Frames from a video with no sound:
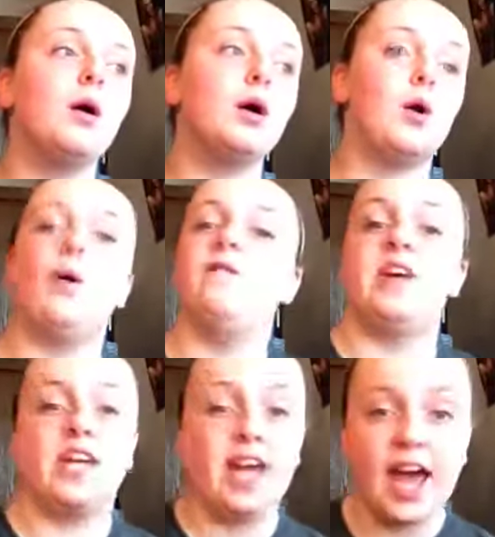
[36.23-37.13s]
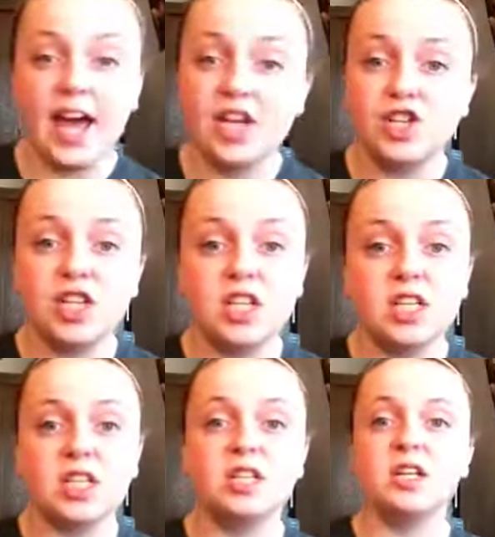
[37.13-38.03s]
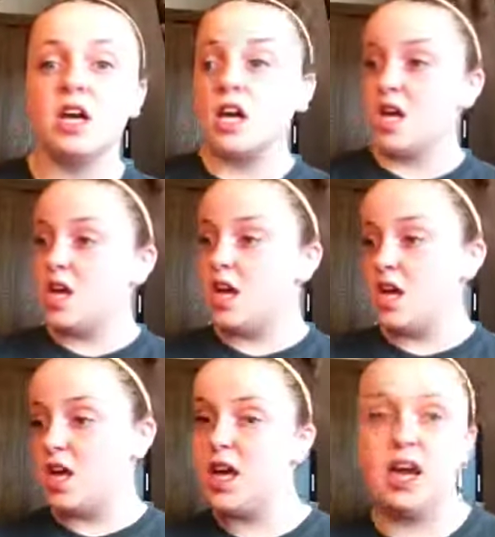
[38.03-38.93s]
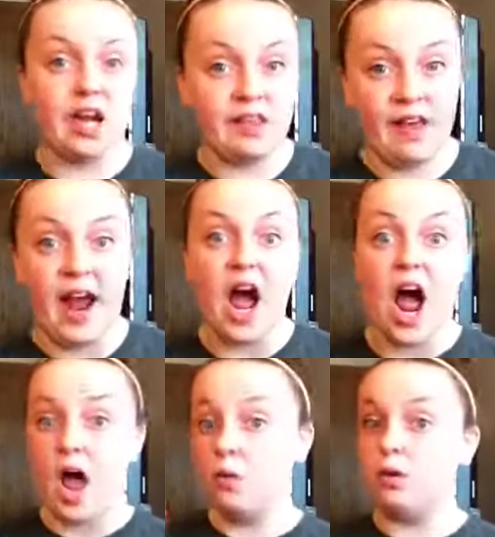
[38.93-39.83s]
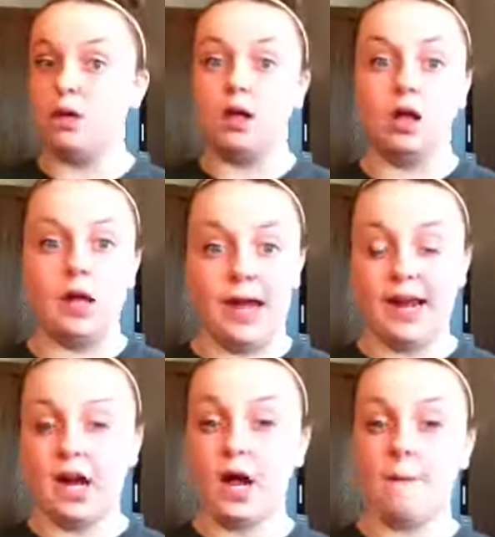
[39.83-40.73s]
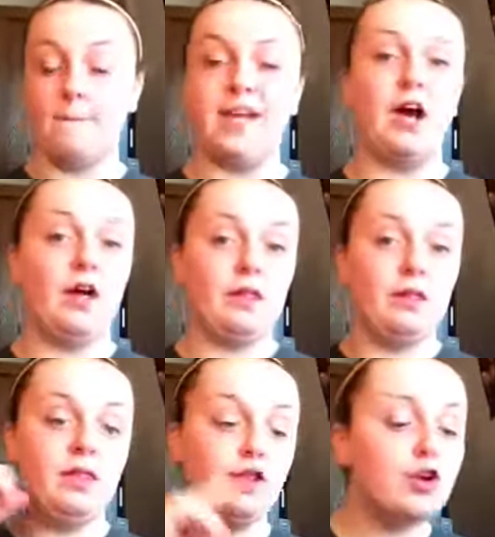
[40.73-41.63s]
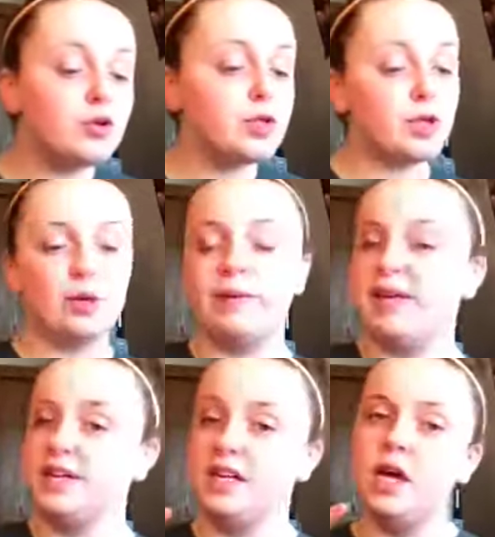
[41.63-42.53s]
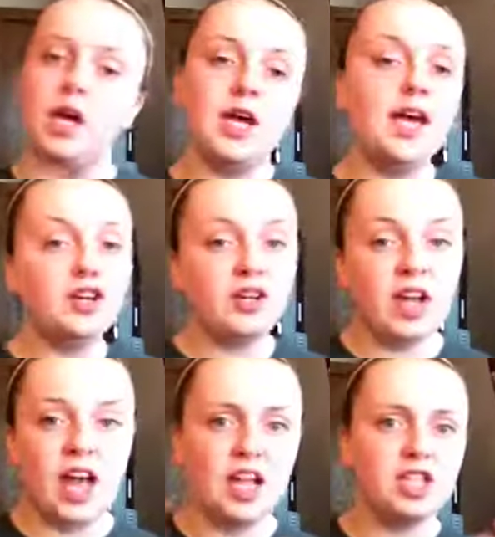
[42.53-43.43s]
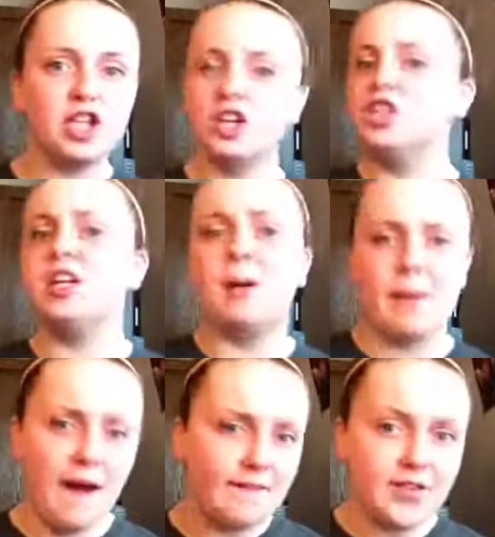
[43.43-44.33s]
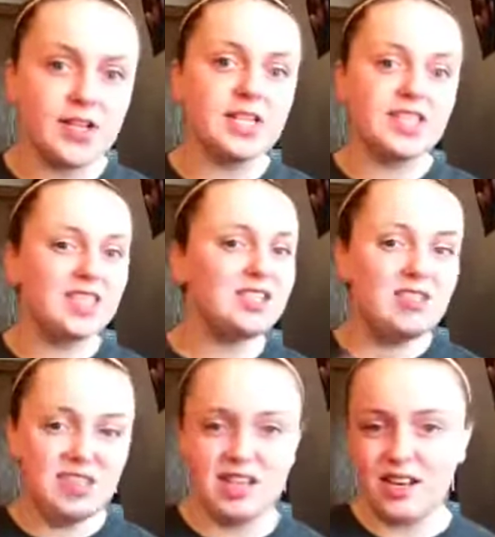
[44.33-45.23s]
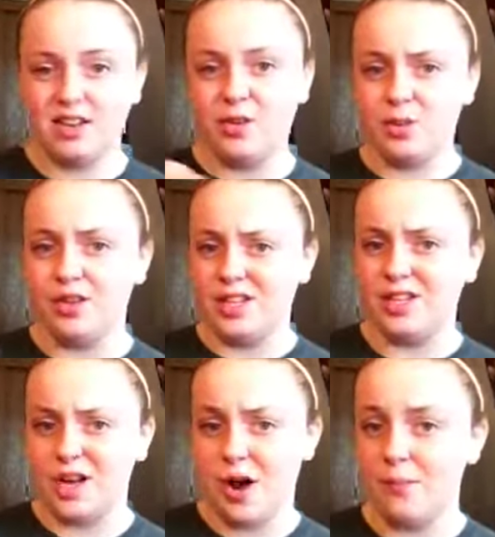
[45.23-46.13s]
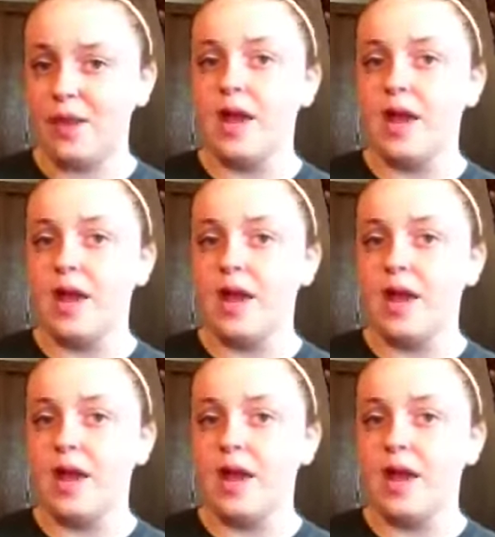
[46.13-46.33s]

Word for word: go on vacation, anything, I will like be on YouTube and internet searching up every single detail you will need to know.